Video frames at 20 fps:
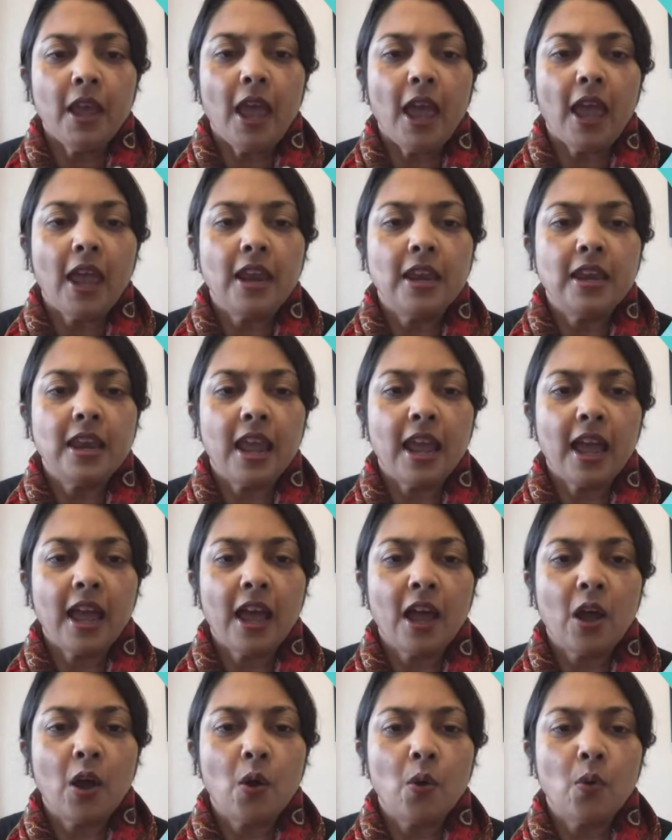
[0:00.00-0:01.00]
And
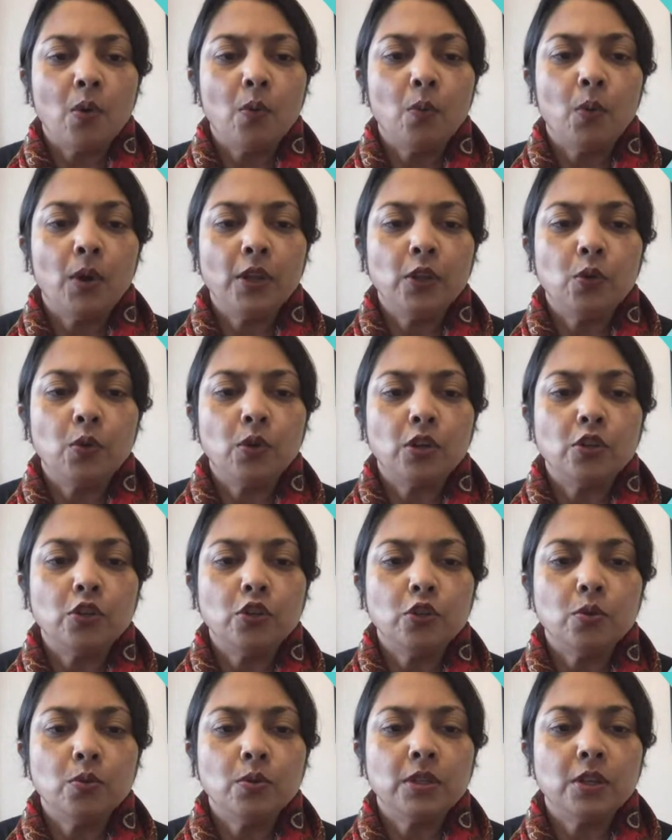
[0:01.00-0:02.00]
now what you can
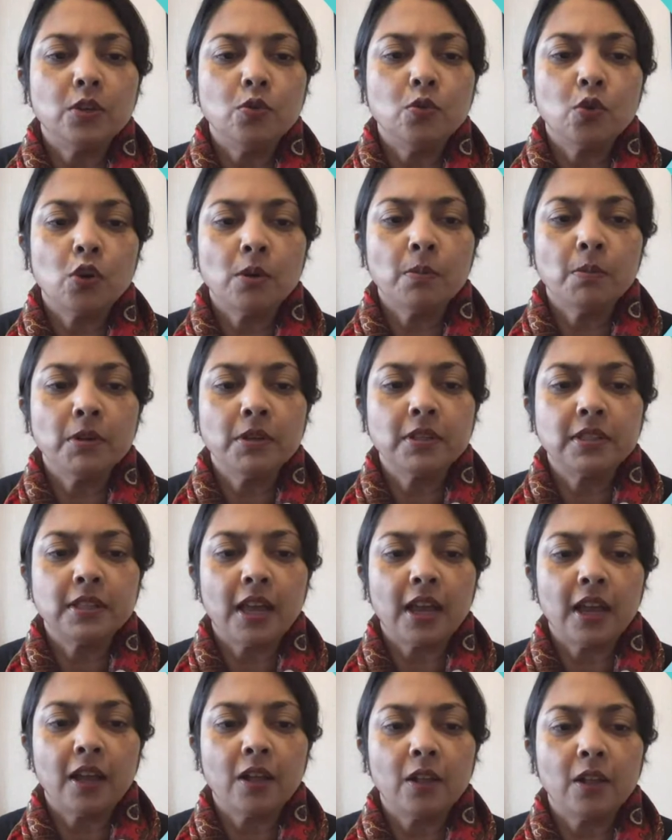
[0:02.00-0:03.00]
do is a normal
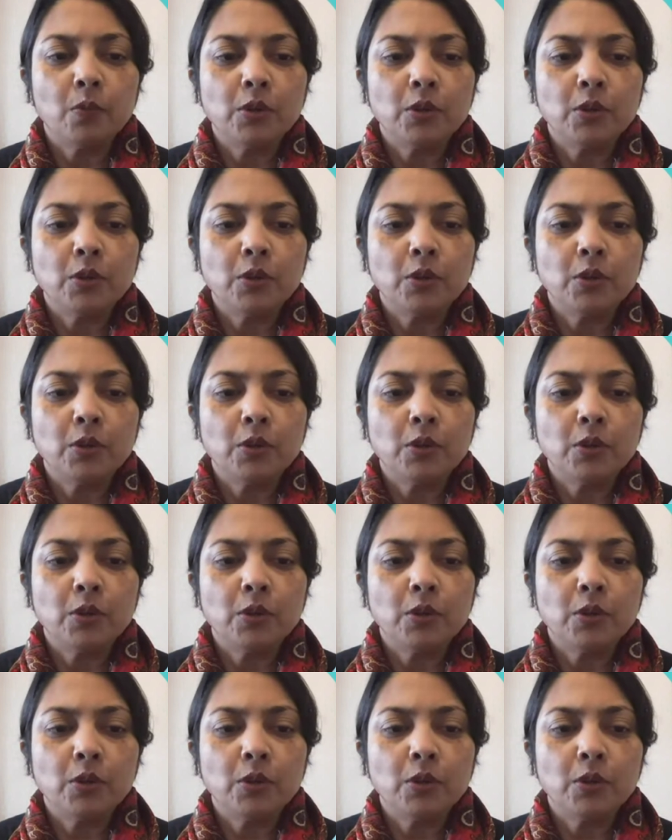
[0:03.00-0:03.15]
cell,